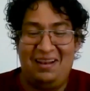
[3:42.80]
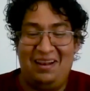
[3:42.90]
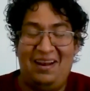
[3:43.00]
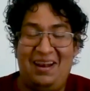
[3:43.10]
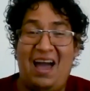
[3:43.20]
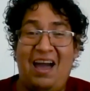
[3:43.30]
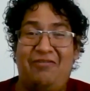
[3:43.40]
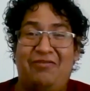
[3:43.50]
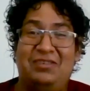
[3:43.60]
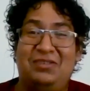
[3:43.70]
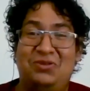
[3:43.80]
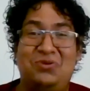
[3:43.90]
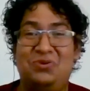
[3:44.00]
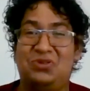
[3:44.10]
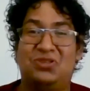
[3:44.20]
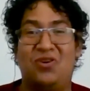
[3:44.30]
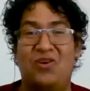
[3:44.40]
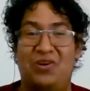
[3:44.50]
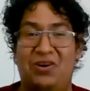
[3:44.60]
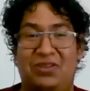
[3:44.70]
life is too
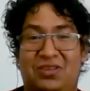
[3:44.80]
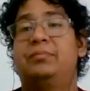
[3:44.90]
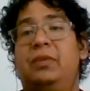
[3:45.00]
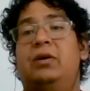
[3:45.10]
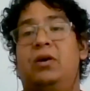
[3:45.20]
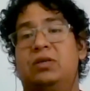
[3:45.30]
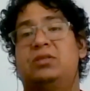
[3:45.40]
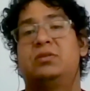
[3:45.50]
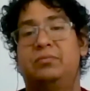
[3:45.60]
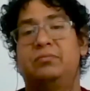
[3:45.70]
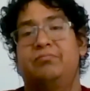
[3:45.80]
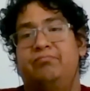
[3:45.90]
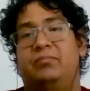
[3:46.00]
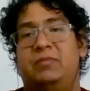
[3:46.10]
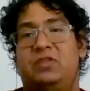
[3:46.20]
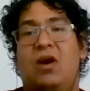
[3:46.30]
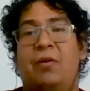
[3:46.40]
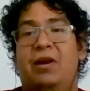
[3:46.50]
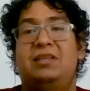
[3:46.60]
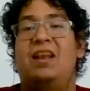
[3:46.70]
short, because
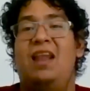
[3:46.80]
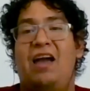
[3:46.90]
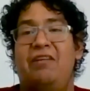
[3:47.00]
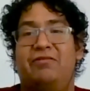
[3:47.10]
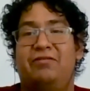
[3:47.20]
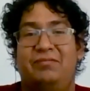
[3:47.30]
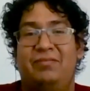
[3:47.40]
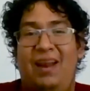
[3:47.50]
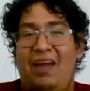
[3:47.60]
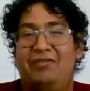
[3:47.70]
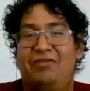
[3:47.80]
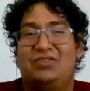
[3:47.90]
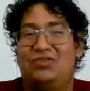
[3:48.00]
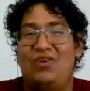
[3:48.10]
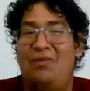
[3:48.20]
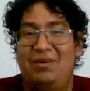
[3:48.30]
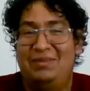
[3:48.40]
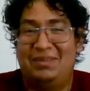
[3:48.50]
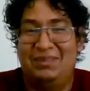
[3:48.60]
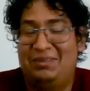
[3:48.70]
travel is life. Life is
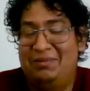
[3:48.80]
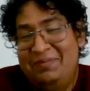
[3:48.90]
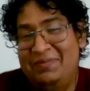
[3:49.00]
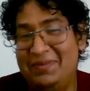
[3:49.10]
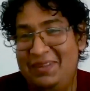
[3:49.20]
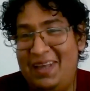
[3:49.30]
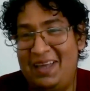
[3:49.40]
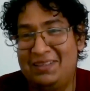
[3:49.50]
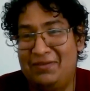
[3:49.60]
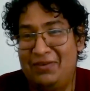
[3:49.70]
travel. So that's for